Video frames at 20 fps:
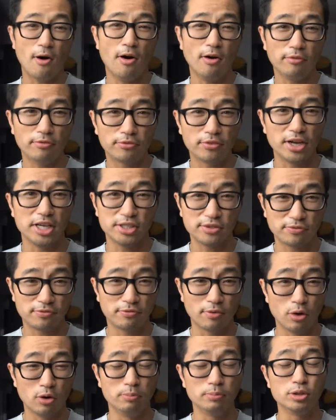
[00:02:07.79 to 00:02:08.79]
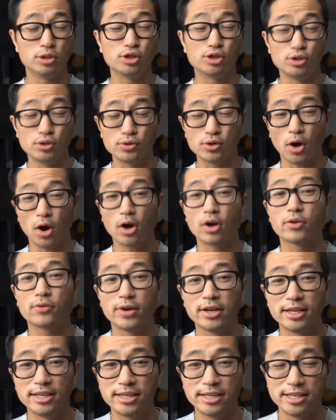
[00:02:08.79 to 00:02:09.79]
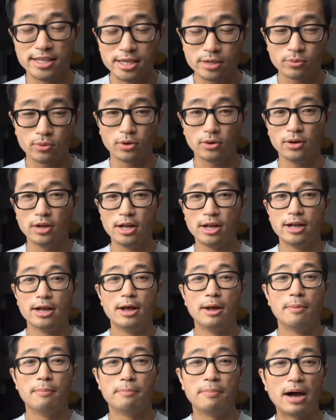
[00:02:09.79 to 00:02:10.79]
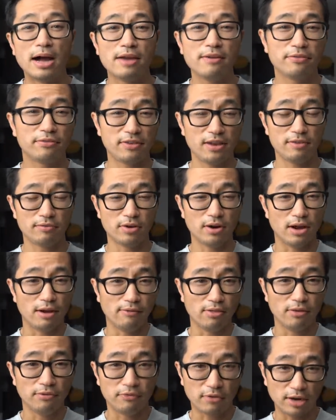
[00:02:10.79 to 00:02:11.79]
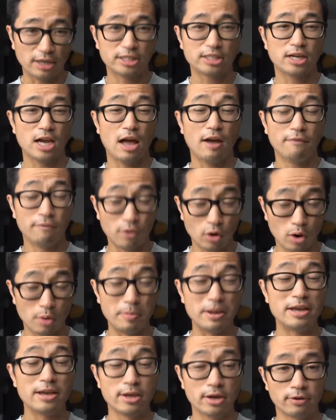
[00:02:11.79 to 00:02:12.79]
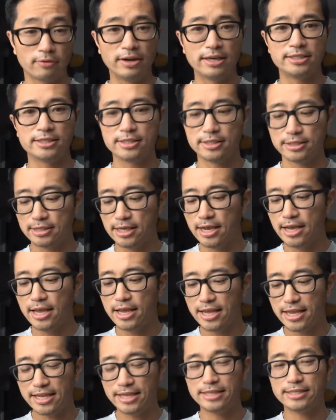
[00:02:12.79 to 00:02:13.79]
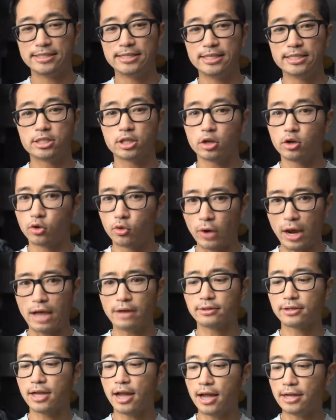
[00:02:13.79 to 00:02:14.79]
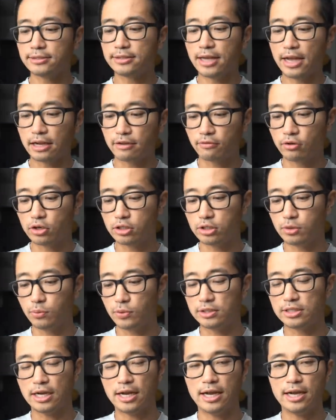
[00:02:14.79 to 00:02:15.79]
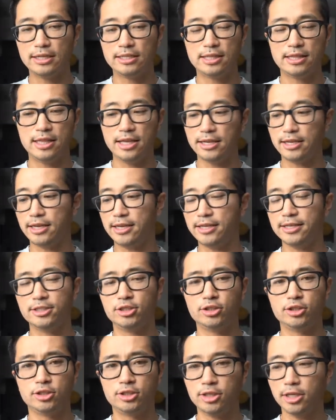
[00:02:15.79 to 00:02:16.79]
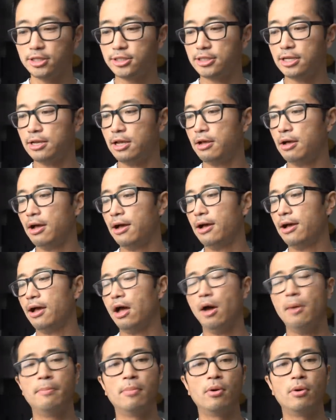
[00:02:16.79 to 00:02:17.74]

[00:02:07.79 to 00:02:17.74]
all fresh foam shoes are created equal. My favorite of the fresh foam iterations is this ground contact version, which I think is just a